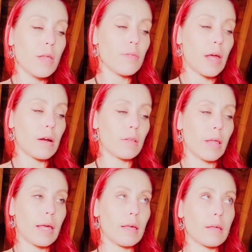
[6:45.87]
that are,
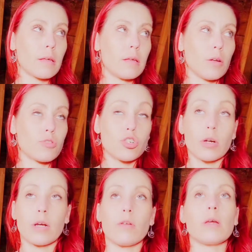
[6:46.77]
like, you know,
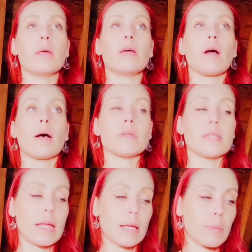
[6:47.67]
triggering me or
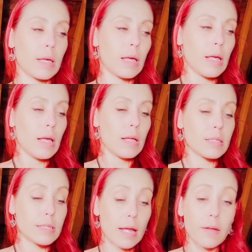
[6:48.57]
upsetting me,
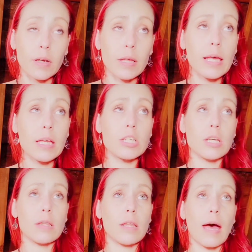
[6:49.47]
instead of engaging
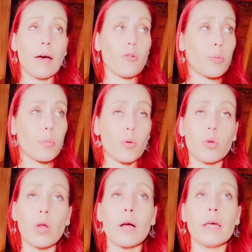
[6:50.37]
in that or
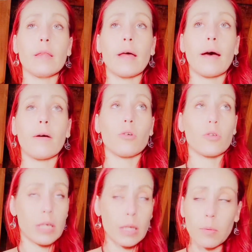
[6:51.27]
prolonging that or
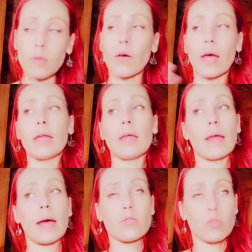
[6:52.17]
keep inviting
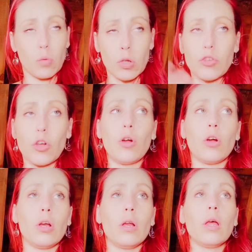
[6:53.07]
that to return,
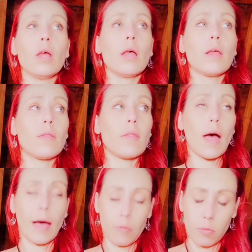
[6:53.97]

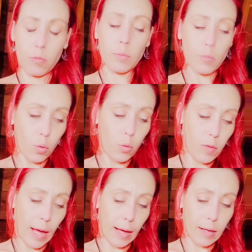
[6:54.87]
I would remove
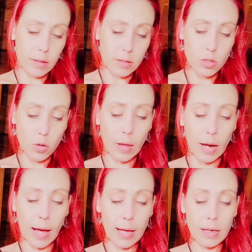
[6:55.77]
that so that
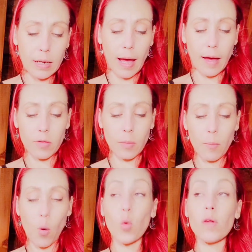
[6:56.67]
I can have the
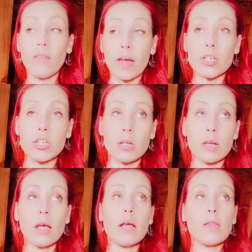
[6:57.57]
motivation,
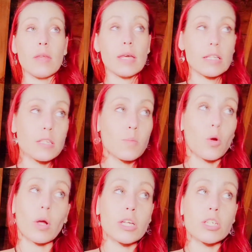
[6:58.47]
the
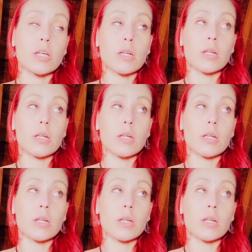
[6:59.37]
inspiration,